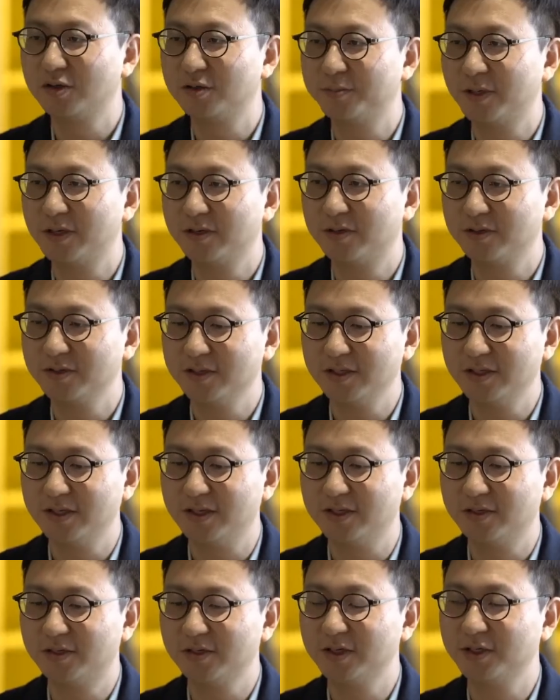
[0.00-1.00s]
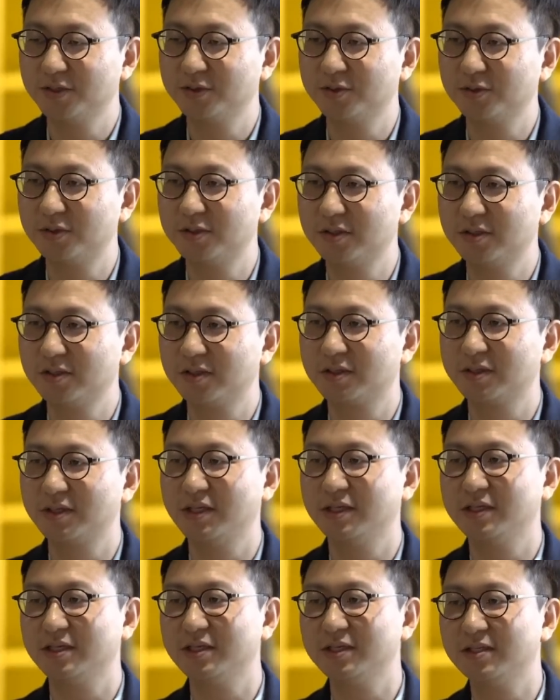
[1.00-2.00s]
And it's made possible using the
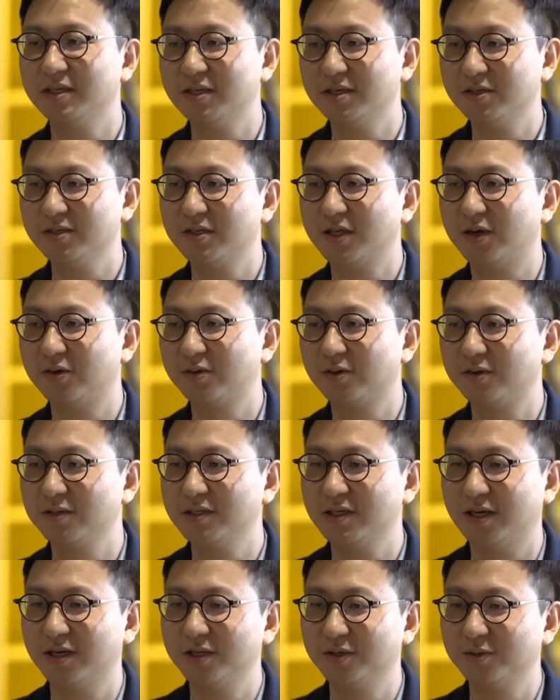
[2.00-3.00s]
latest technology.